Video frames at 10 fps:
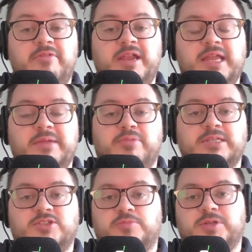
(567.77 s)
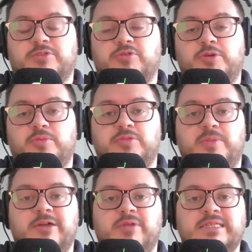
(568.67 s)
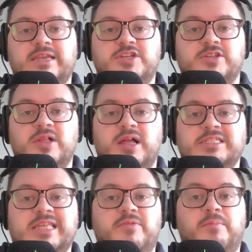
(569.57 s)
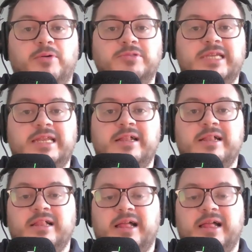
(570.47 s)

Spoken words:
Top to group with Peter Wright, Dave Chisnell and Stephen Bunting.